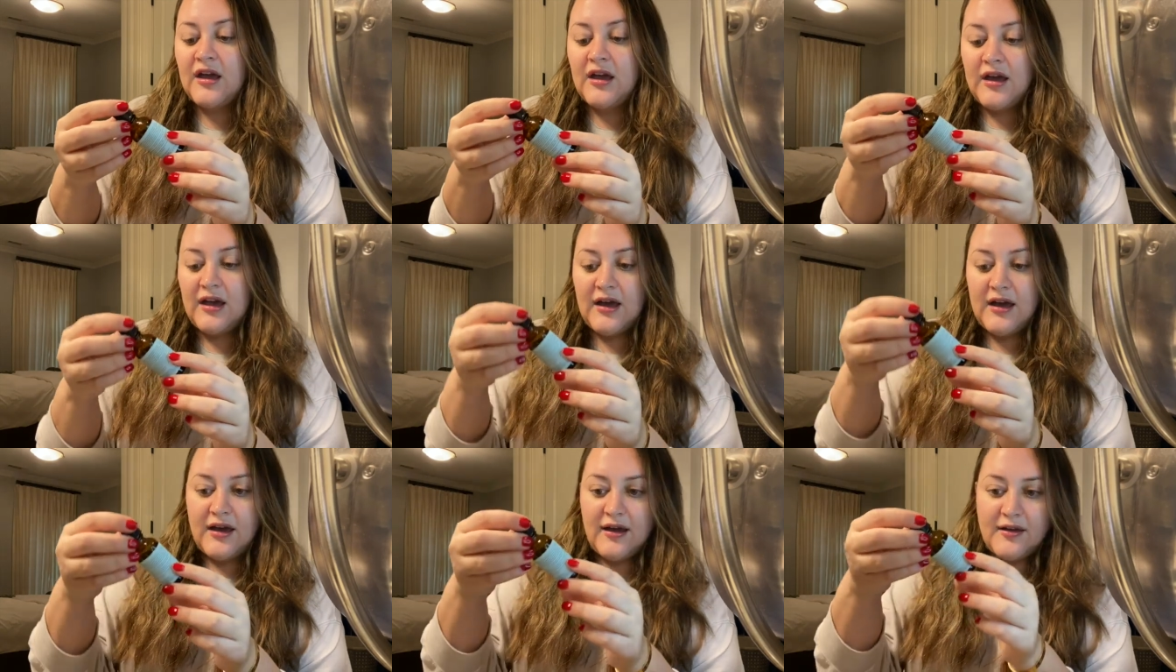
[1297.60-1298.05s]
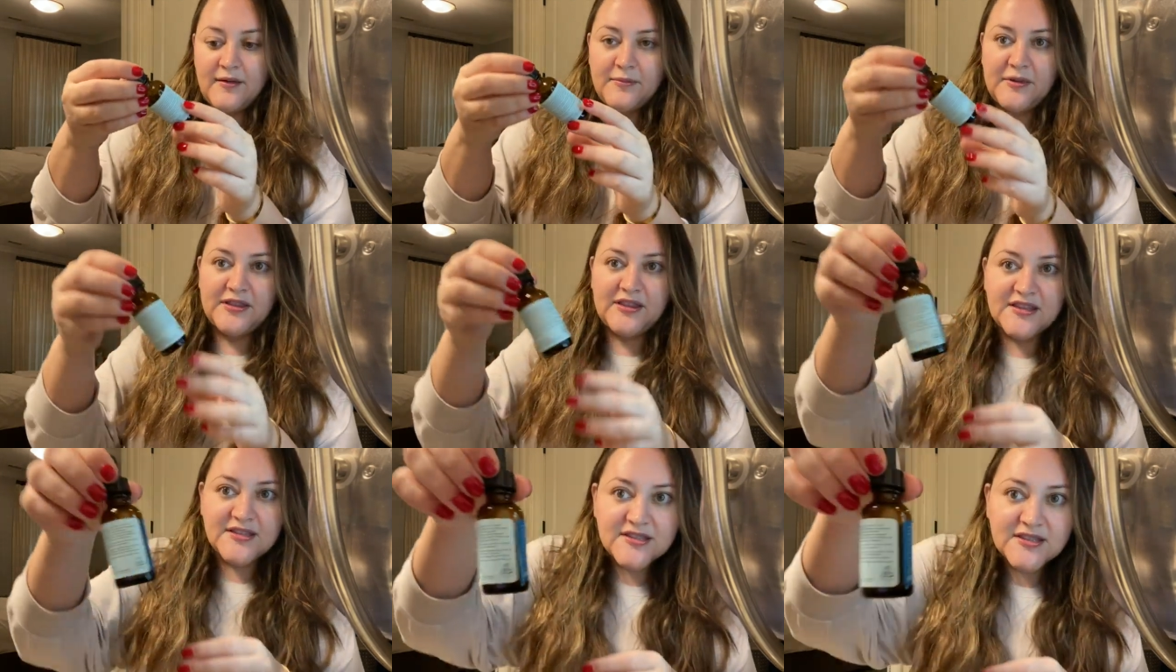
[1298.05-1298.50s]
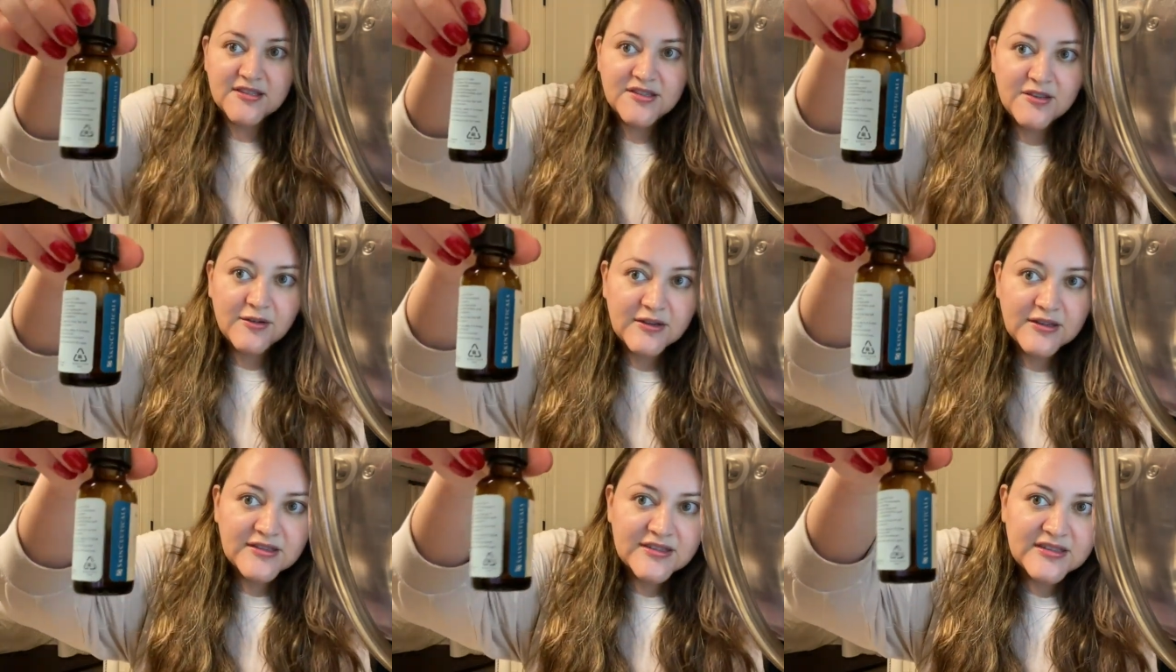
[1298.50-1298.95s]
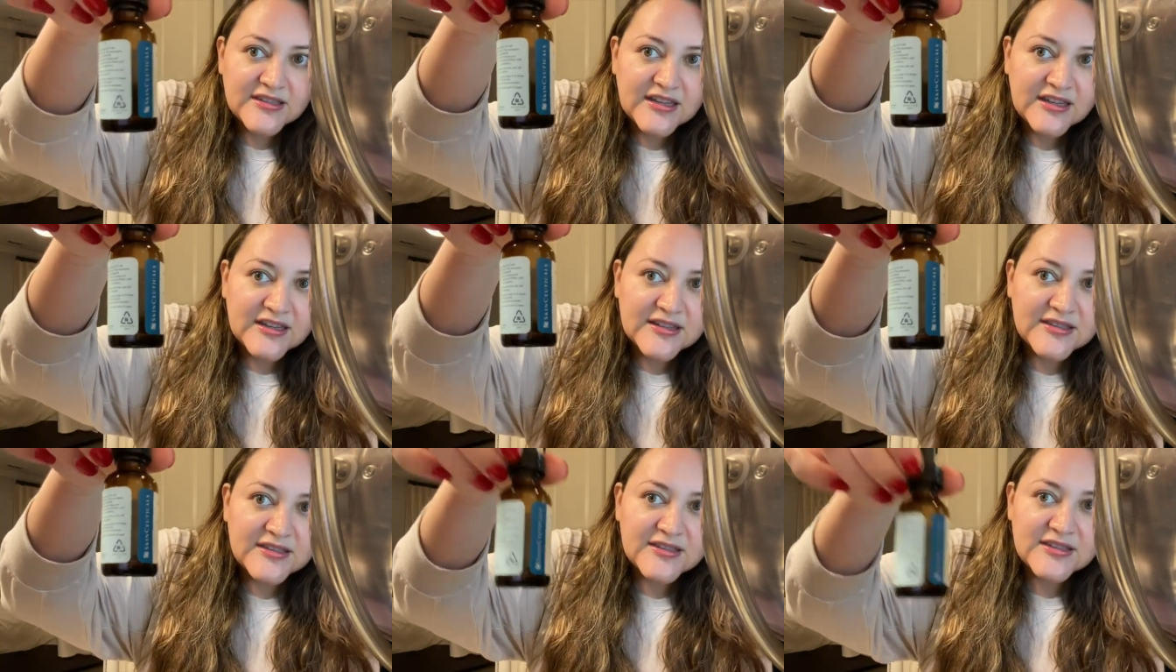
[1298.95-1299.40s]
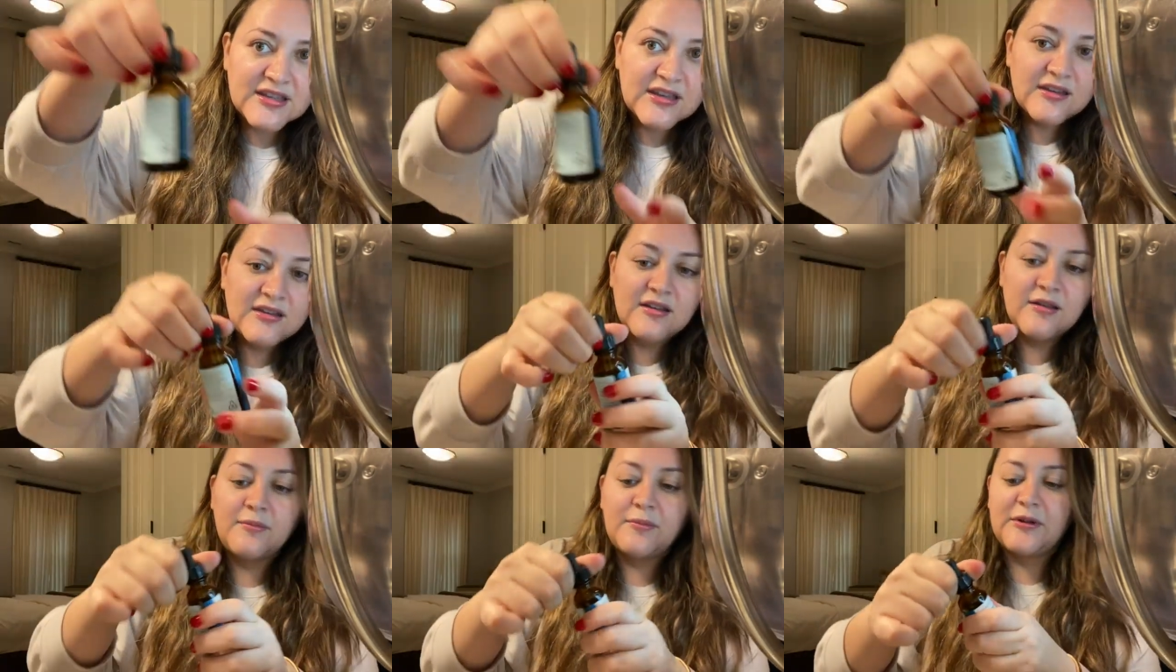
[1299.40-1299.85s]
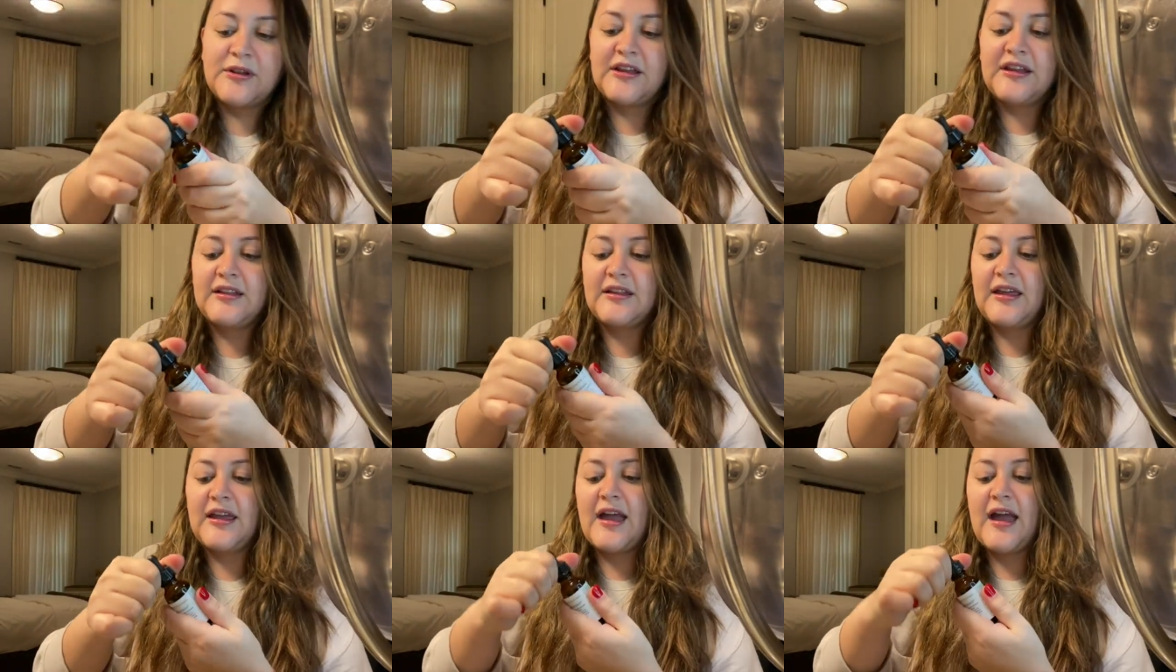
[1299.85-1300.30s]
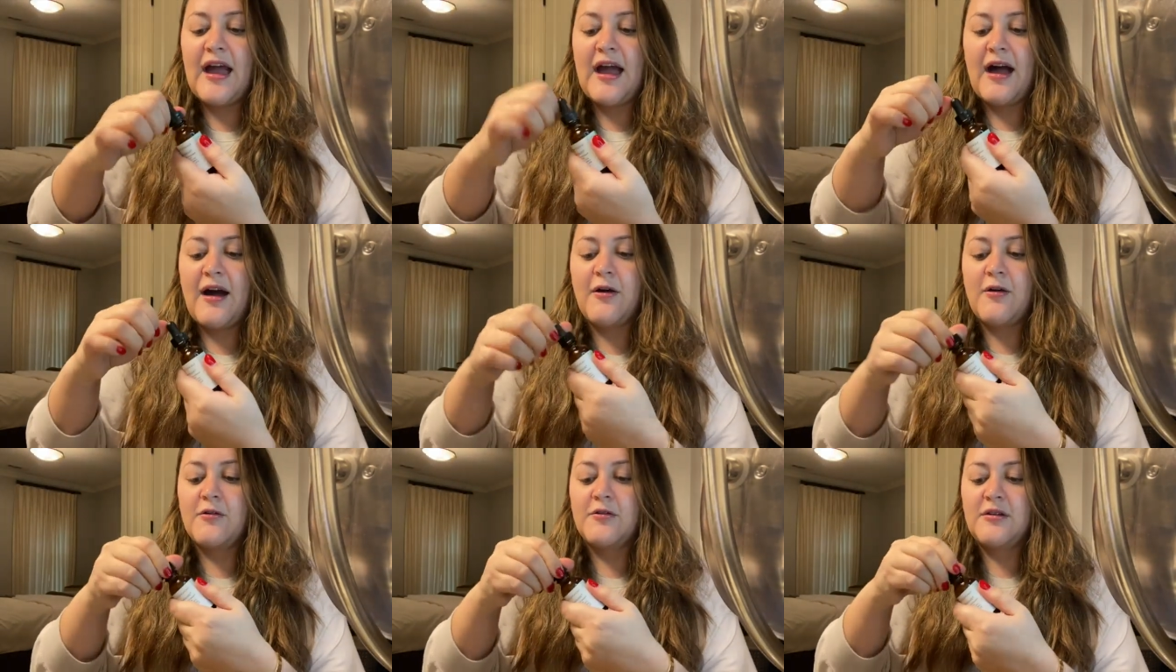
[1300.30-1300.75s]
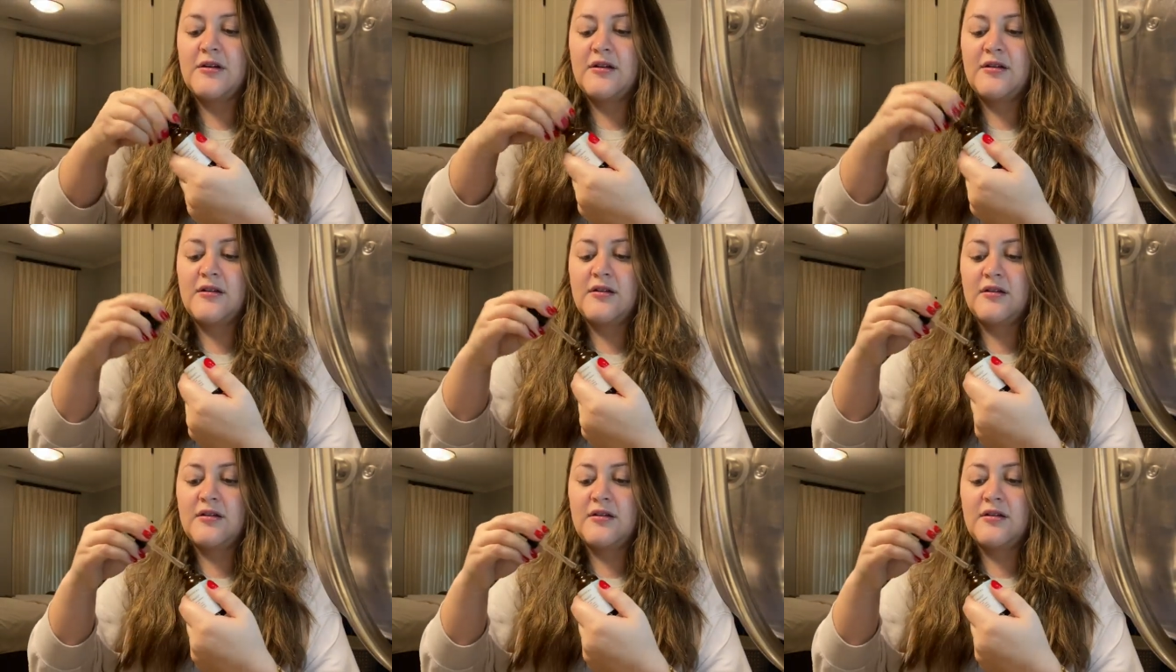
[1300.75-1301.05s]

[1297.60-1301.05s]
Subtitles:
But this, as you can see, it's completely out.